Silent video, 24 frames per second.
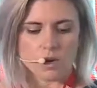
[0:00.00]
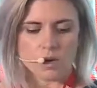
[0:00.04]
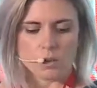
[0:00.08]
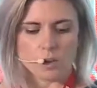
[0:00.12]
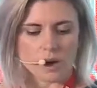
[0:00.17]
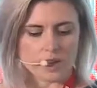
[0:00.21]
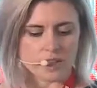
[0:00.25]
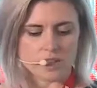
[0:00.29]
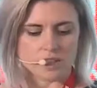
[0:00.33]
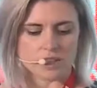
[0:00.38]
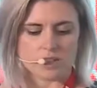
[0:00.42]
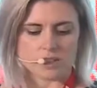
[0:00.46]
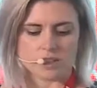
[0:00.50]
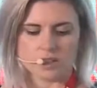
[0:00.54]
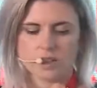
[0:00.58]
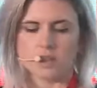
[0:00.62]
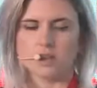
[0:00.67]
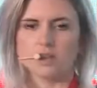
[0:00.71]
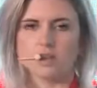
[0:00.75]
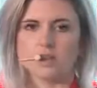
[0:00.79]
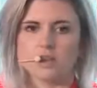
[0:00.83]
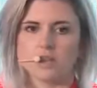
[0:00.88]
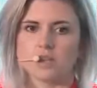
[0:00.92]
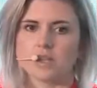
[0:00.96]
One
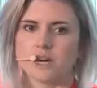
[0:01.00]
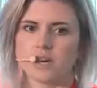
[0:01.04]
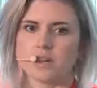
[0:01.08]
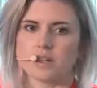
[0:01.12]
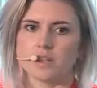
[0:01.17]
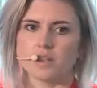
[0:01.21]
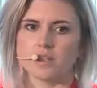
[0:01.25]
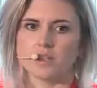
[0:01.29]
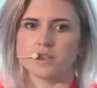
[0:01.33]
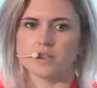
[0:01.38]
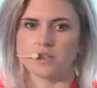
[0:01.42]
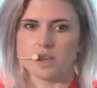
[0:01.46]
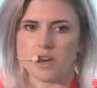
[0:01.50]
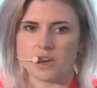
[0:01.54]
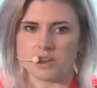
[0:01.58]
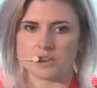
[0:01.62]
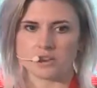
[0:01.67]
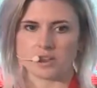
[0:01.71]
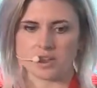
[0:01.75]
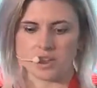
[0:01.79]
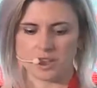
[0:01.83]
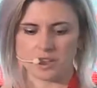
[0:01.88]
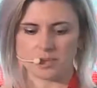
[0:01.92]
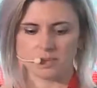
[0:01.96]
is data
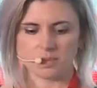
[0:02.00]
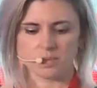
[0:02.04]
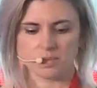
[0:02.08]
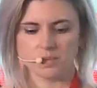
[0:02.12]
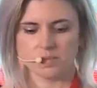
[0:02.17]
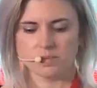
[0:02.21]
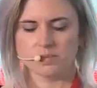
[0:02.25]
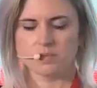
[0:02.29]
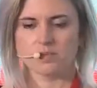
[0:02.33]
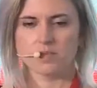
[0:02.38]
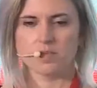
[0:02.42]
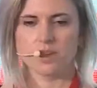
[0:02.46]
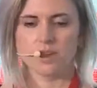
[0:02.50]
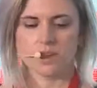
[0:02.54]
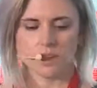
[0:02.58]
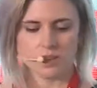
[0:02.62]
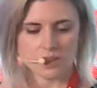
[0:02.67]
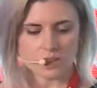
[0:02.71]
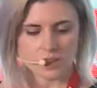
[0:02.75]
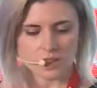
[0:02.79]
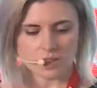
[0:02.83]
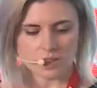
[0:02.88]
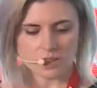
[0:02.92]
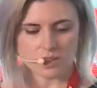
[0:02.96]
integrity.
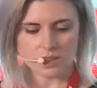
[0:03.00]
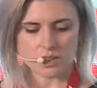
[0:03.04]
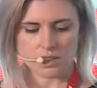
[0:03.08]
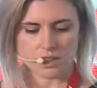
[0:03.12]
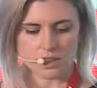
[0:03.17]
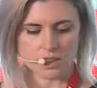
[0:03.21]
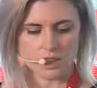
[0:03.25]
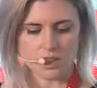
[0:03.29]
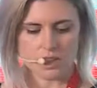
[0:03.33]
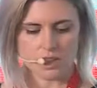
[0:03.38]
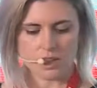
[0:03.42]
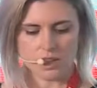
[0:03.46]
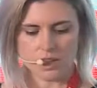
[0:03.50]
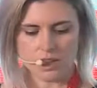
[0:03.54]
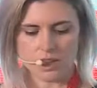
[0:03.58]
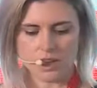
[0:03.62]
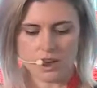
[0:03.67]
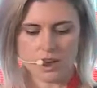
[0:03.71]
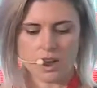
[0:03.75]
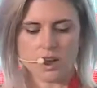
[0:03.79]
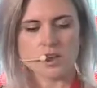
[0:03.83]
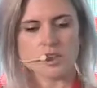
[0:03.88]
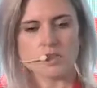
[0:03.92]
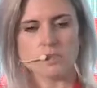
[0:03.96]
This
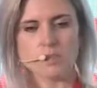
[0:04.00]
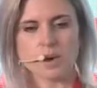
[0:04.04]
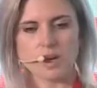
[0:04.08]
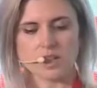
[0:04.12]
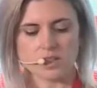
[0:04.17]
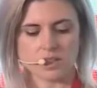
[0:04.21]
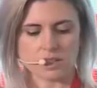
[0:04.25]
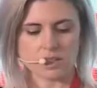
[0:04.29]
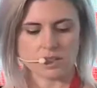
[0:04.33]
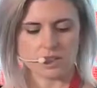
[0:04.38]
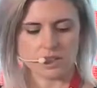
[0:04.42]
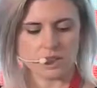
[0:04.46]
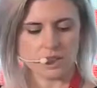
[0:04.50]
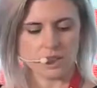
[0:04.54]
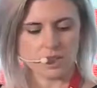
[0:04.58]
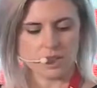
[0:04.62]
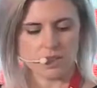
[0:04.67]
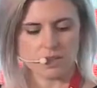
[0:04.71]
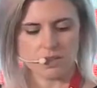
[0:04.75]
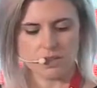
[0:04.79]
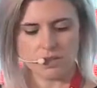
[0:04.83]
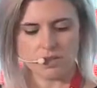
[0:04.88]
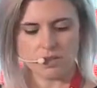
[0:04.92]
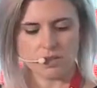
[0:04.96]
is
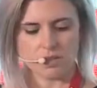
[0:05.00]
basically